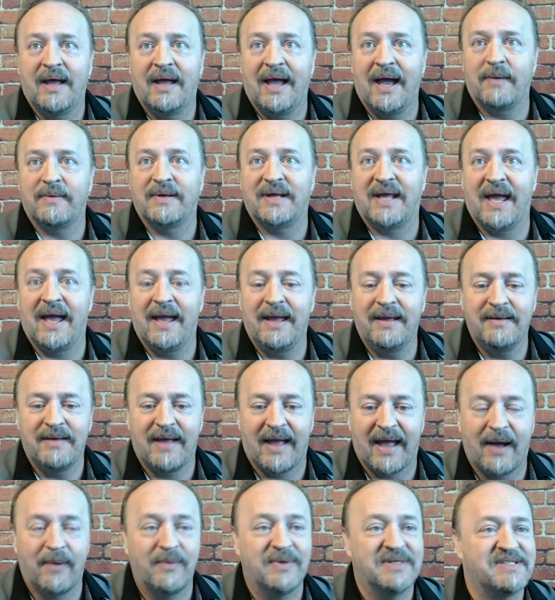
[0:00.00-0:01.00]
Howdy gang,
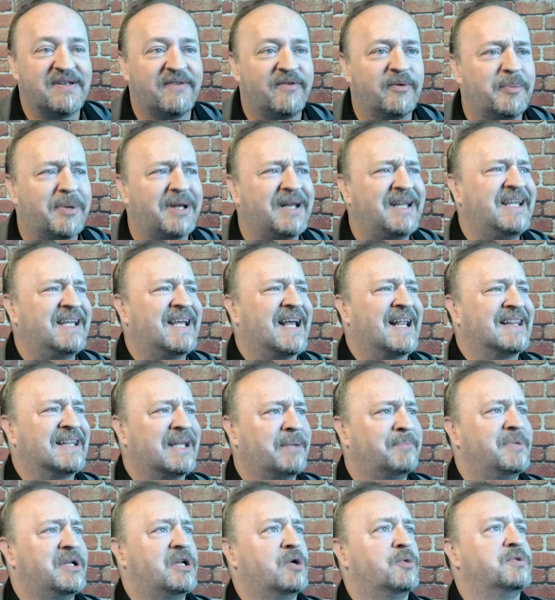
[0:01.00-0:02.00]
how is everybody?
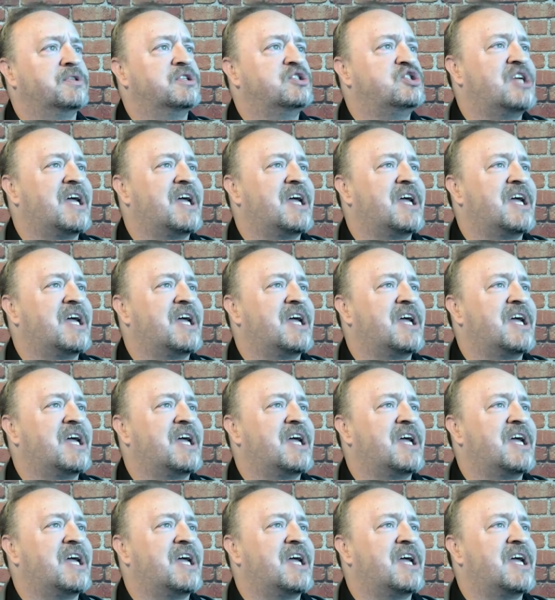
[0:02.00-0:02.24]
Let me know in the